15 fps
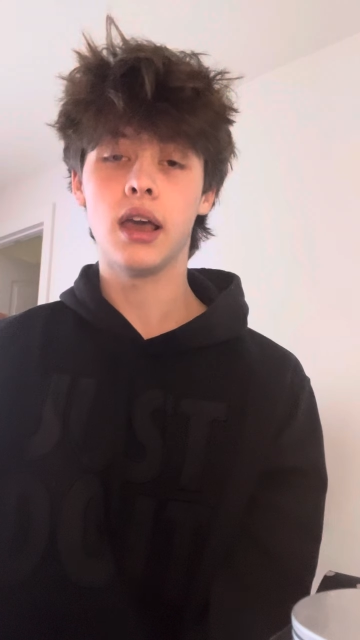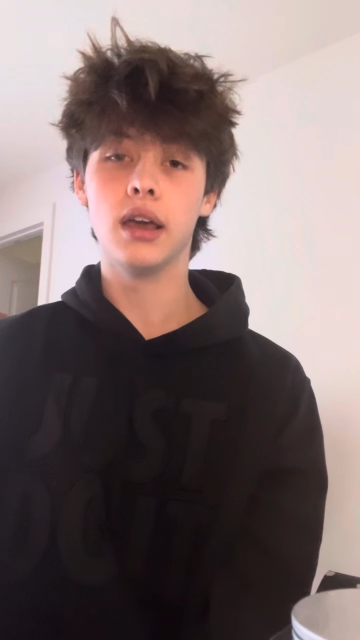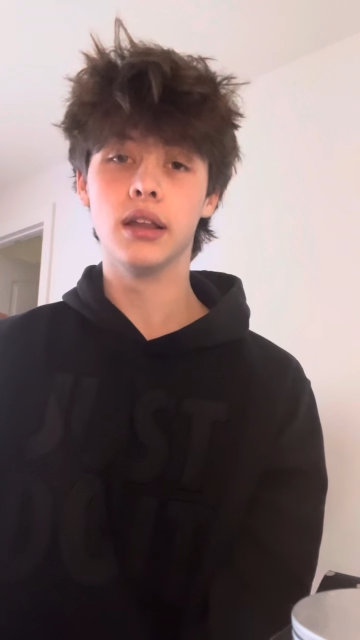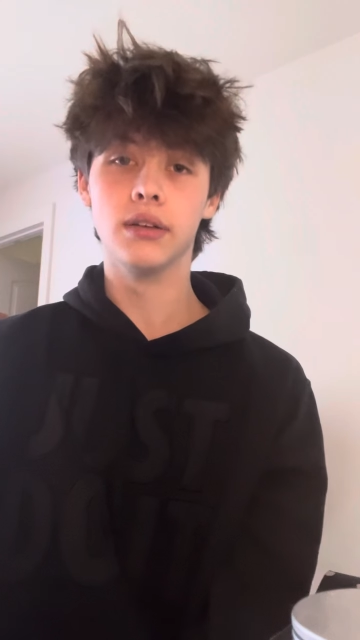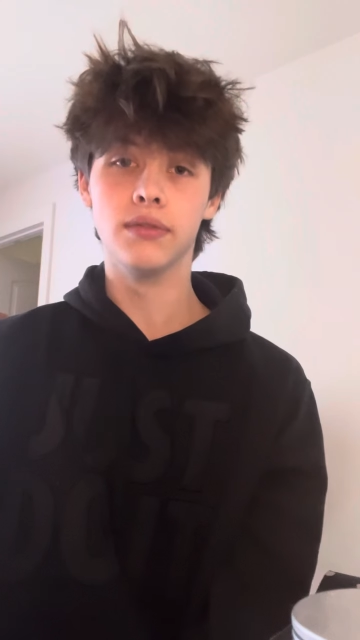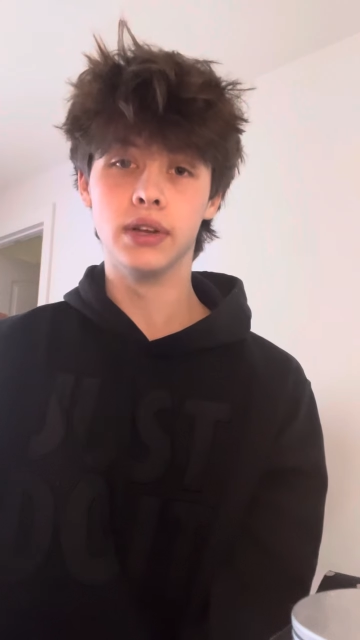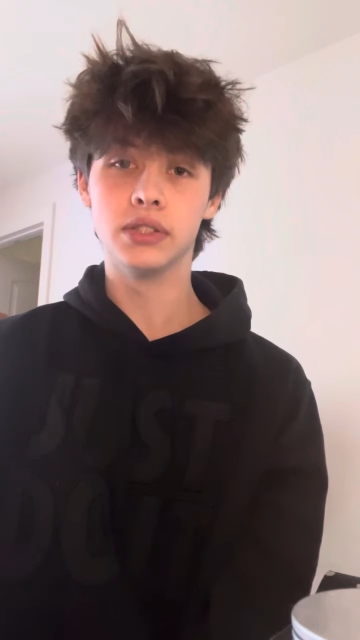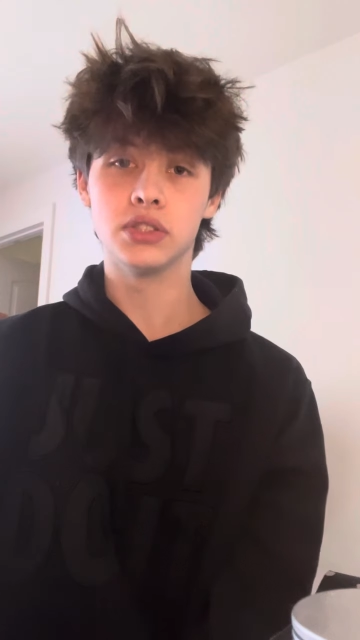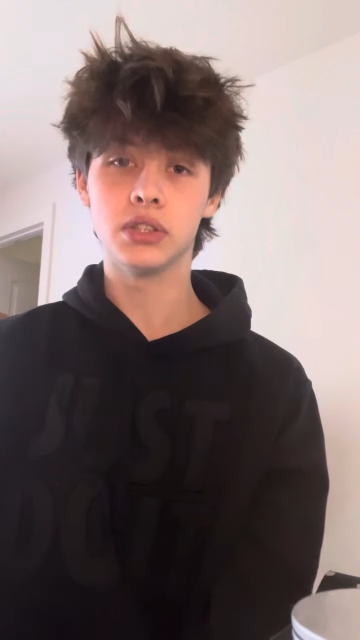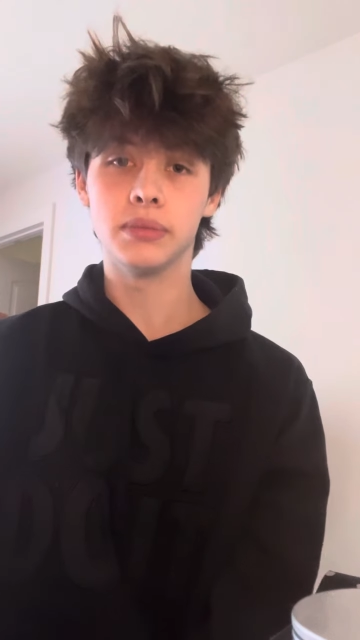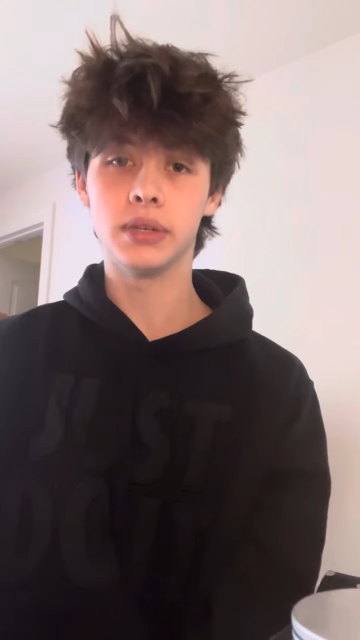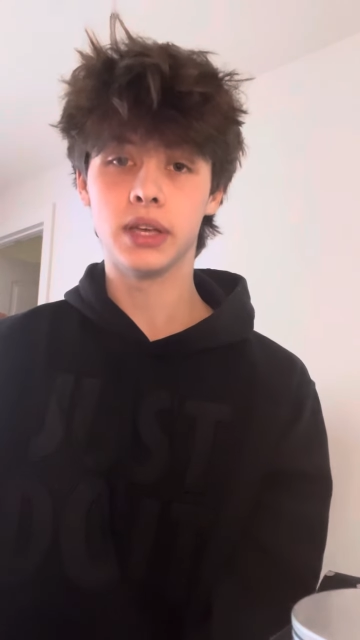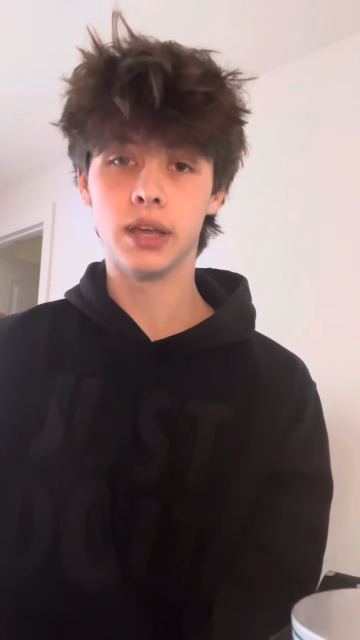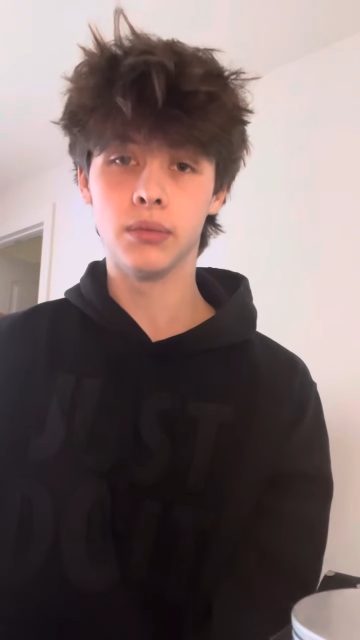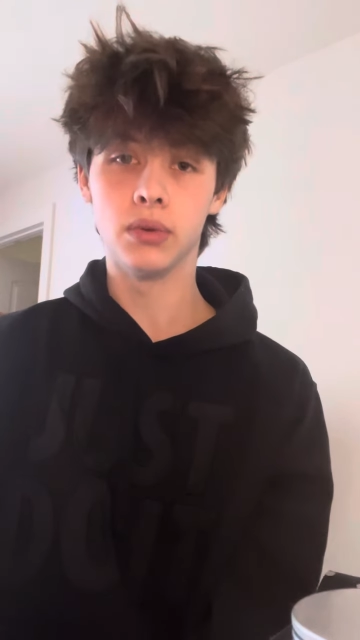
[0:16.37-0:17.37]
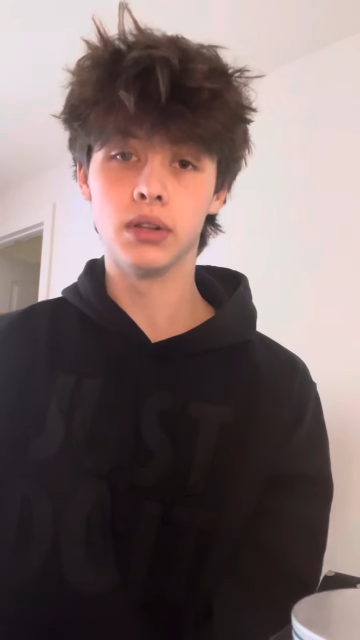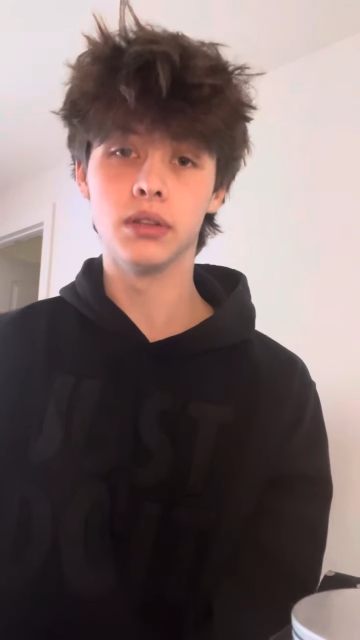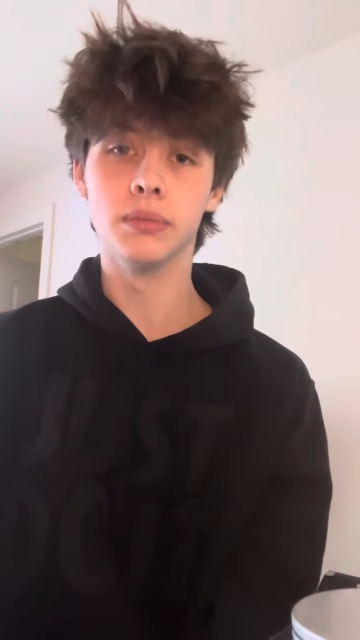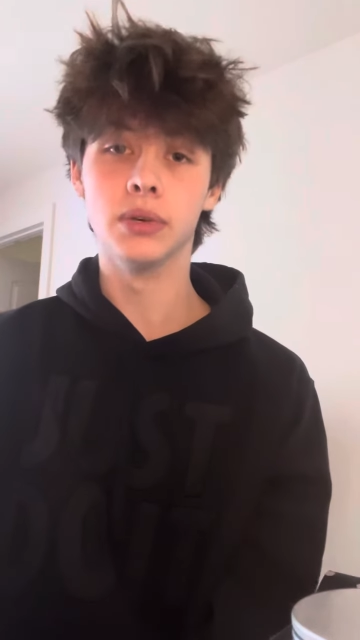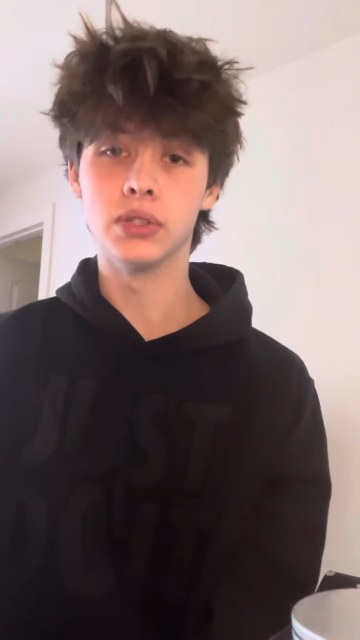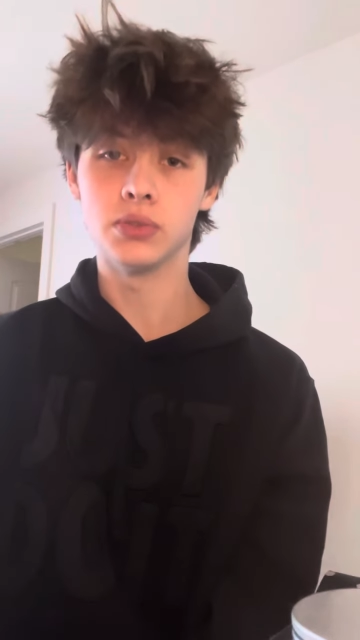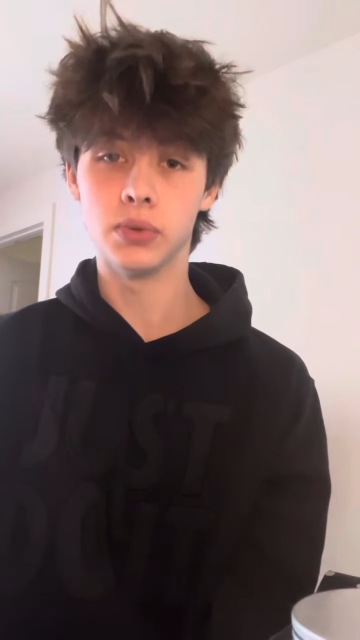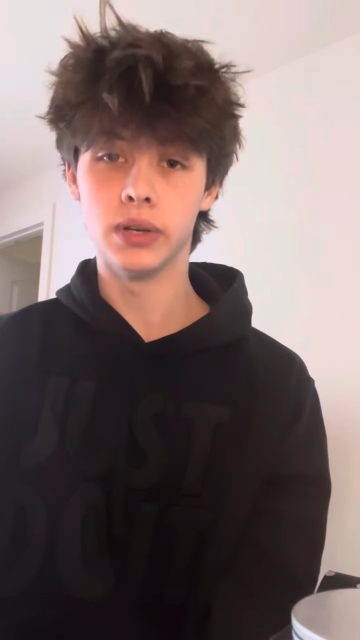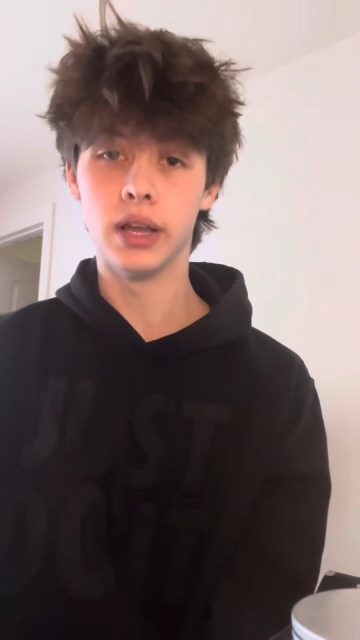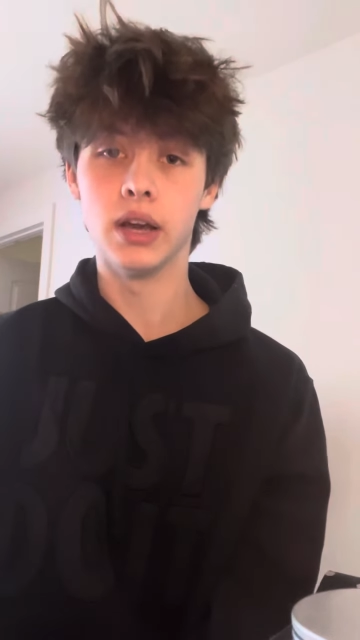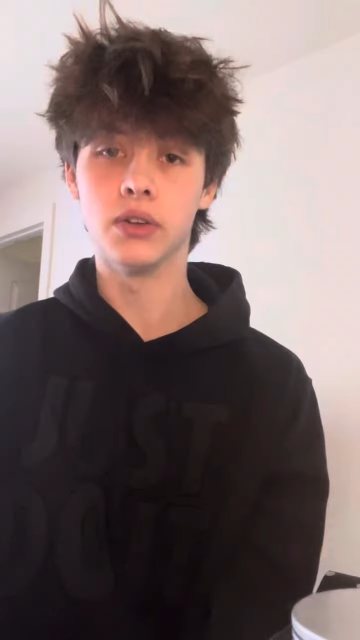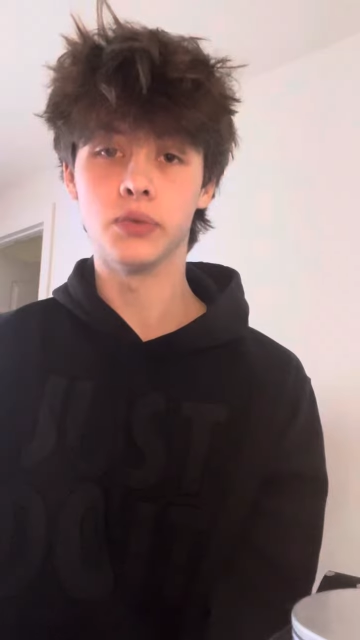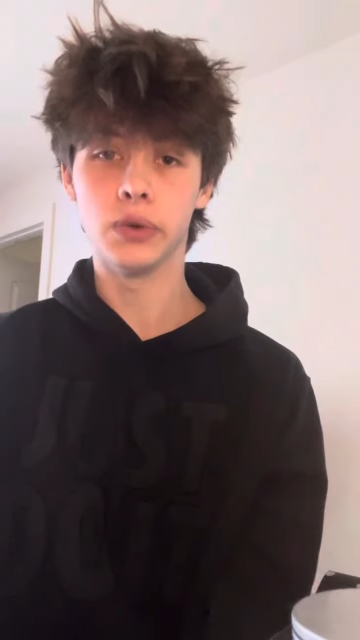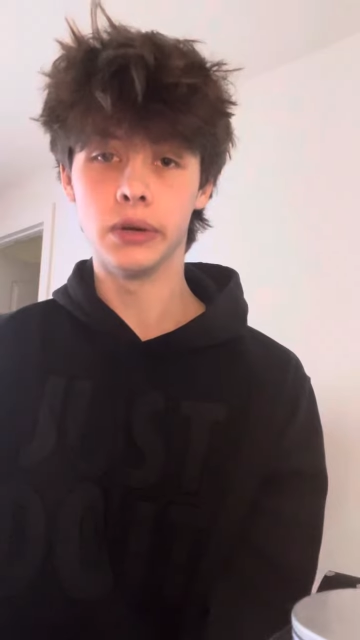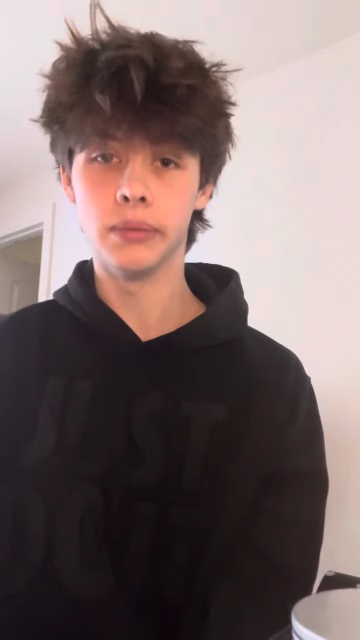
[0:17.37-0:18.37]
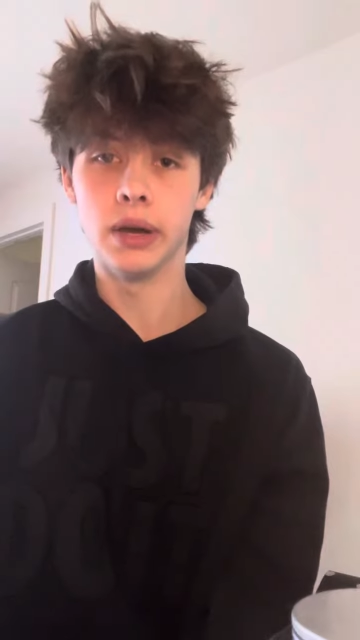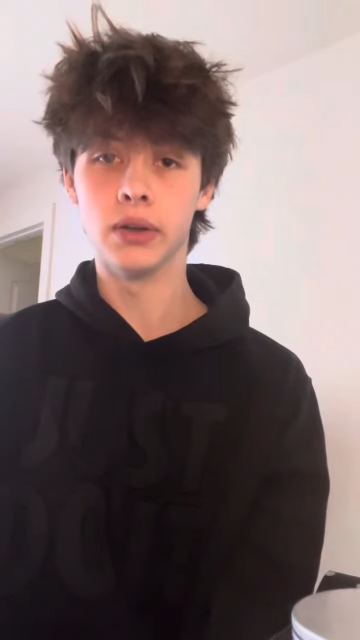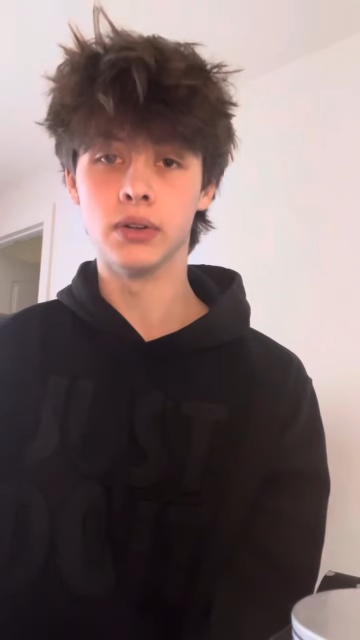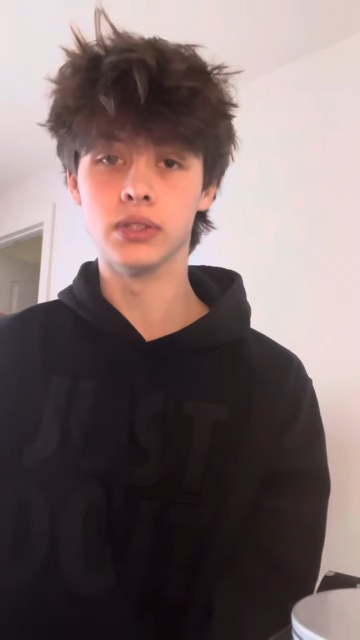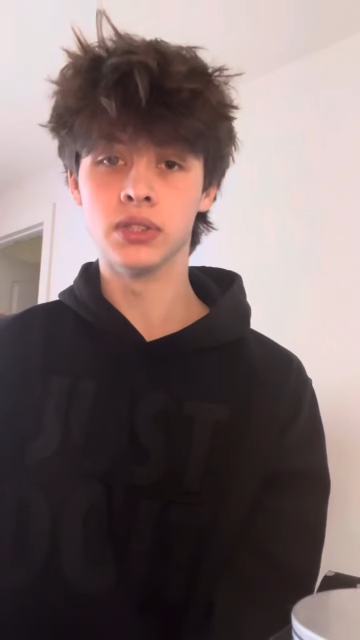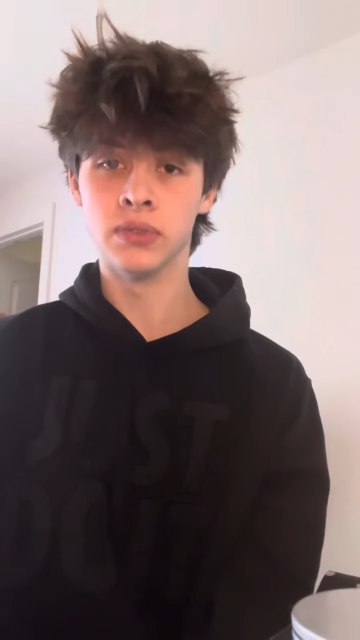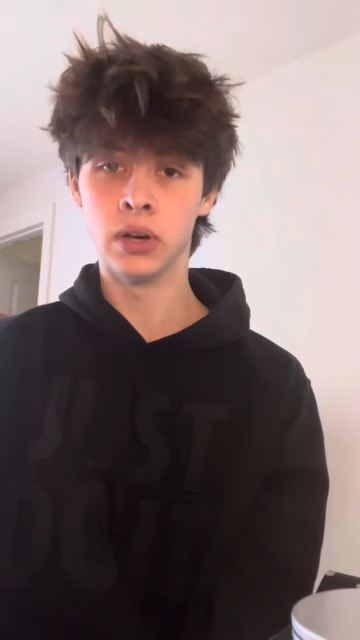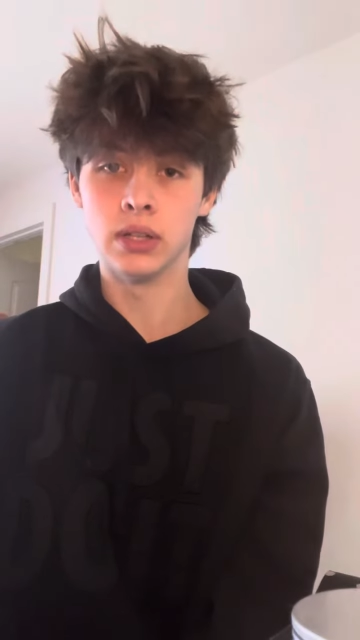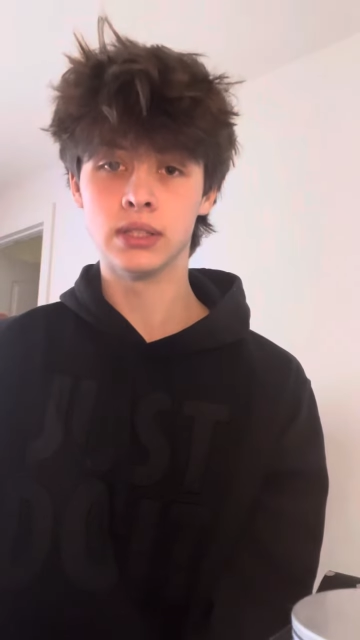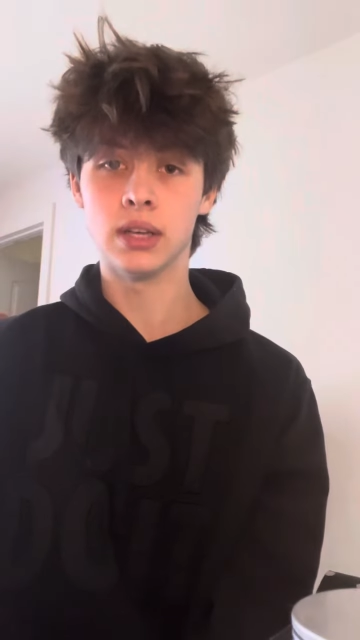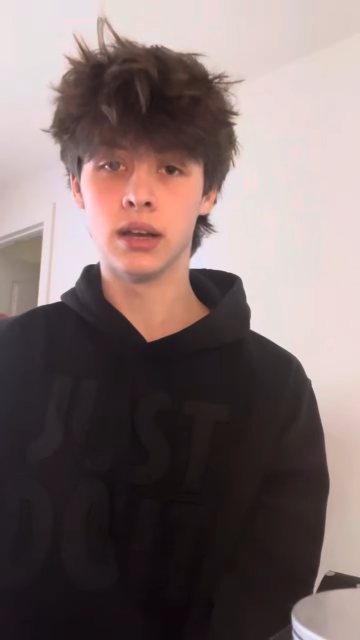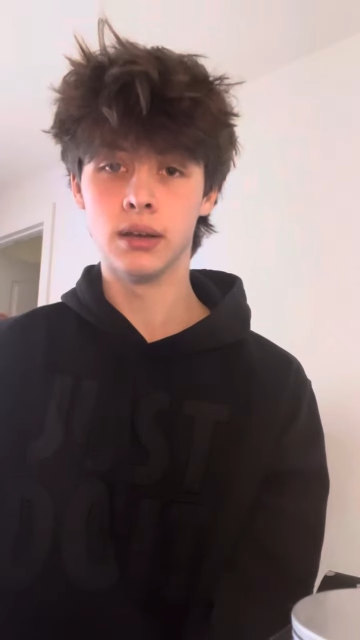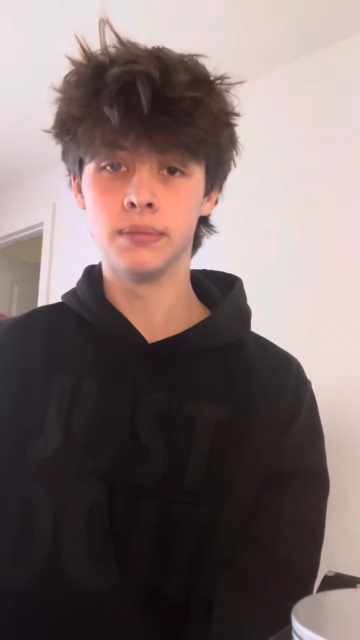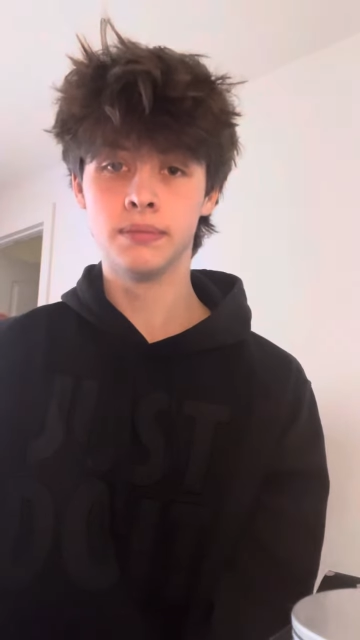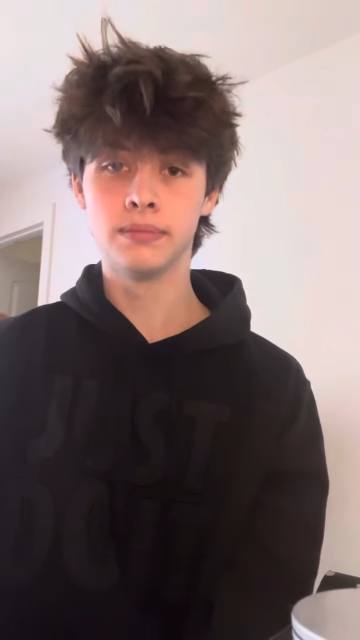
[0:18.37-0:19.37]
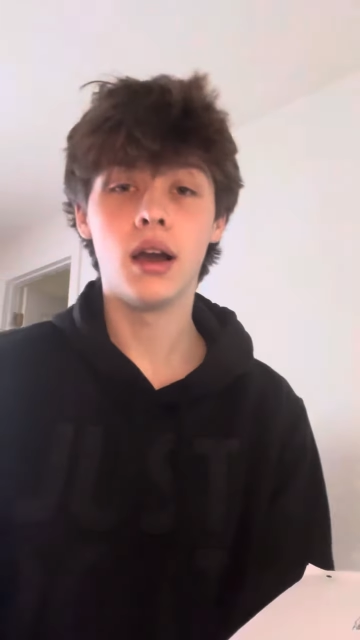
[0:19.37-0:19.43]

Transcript: and eventually became one of the most renowned rebounders of all time.